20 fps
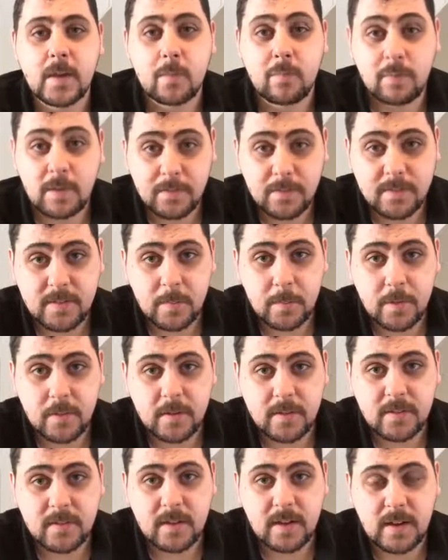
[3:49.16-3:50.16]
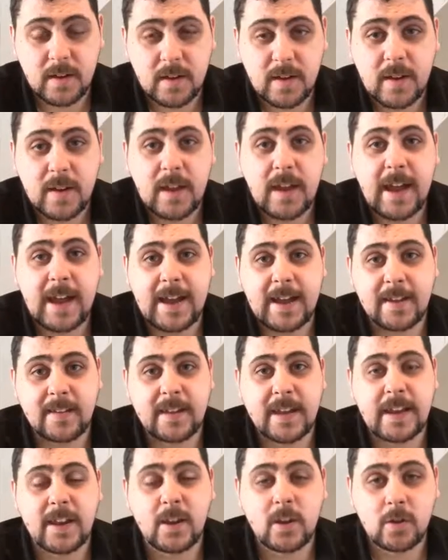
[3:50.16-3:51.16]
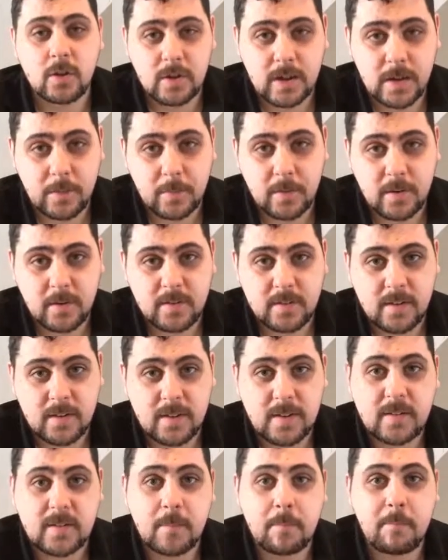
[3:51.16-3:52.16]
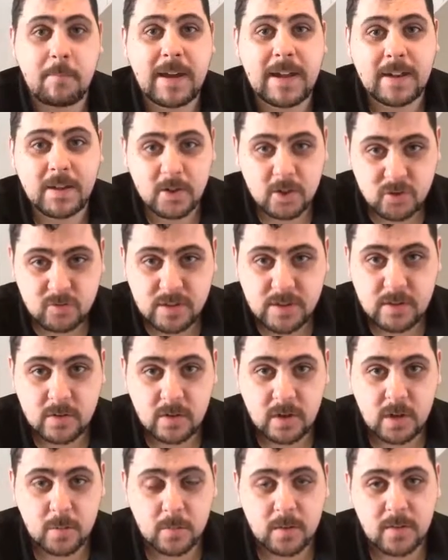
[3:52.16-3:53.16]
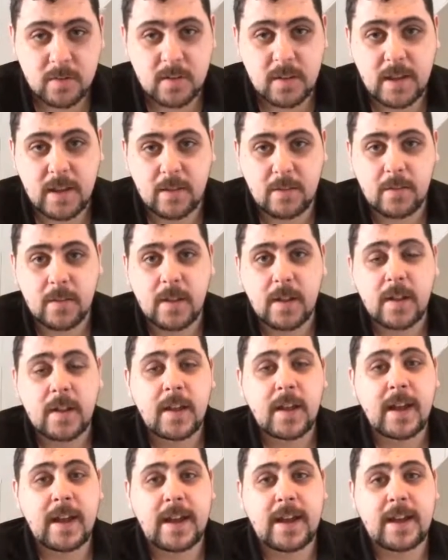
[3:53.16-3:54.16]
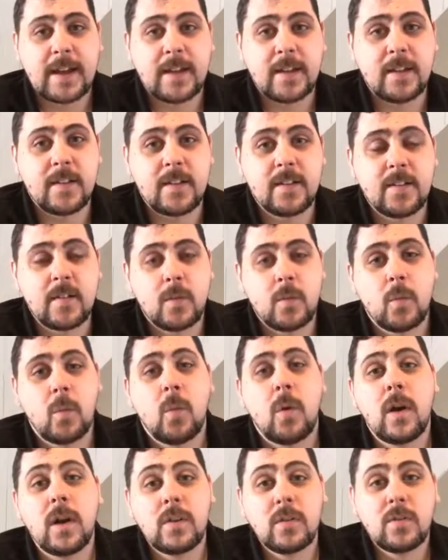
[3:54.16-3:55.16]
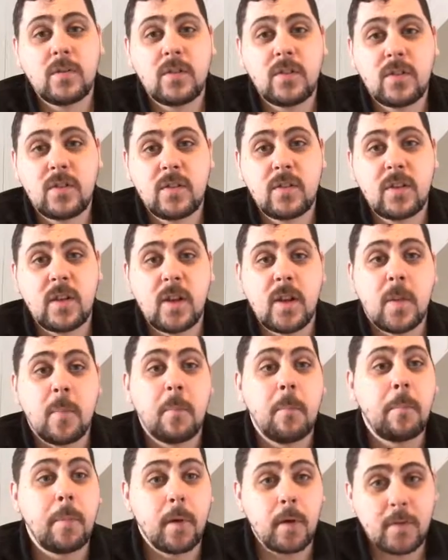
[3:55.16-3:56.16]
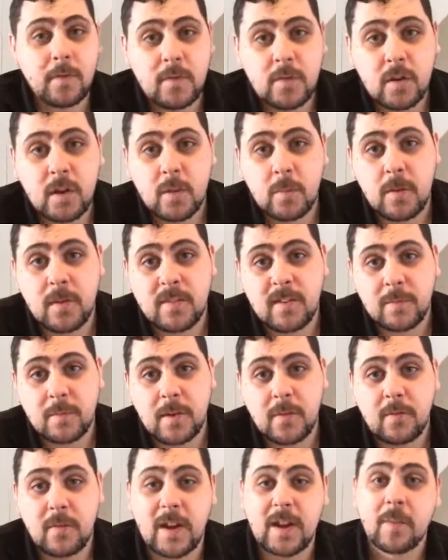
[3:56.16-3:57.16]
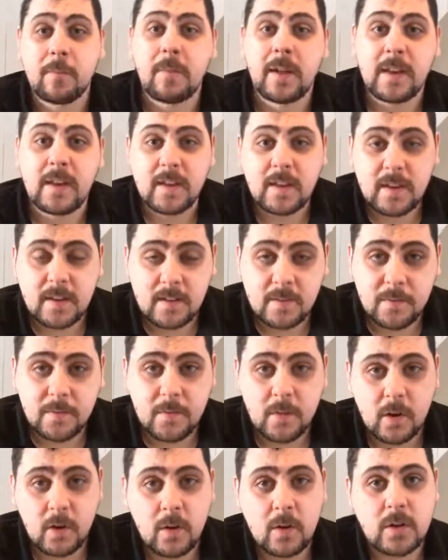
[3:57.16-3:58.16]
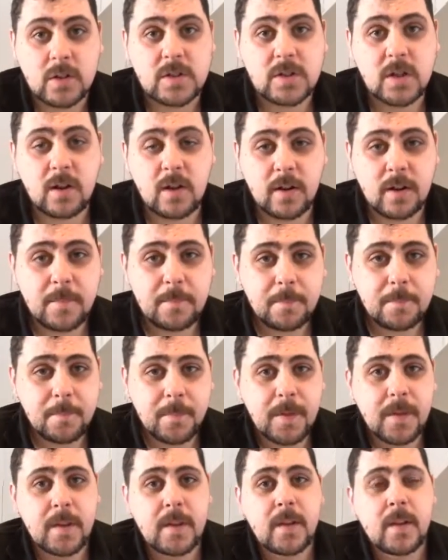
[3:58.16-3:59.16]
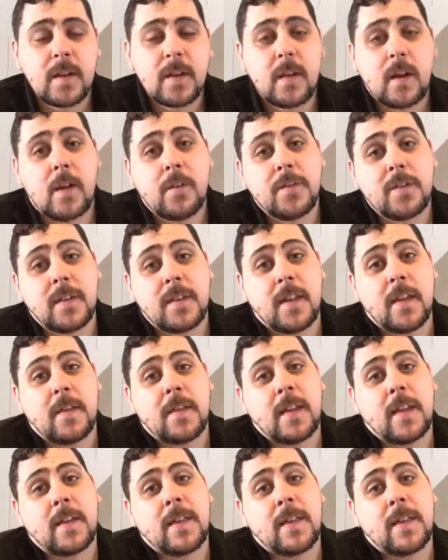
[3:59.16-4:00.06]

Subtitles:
privacy policy and a cookie policy. These are mandatory documents now. And whilst both documents have been recommended for a long time, obviously they're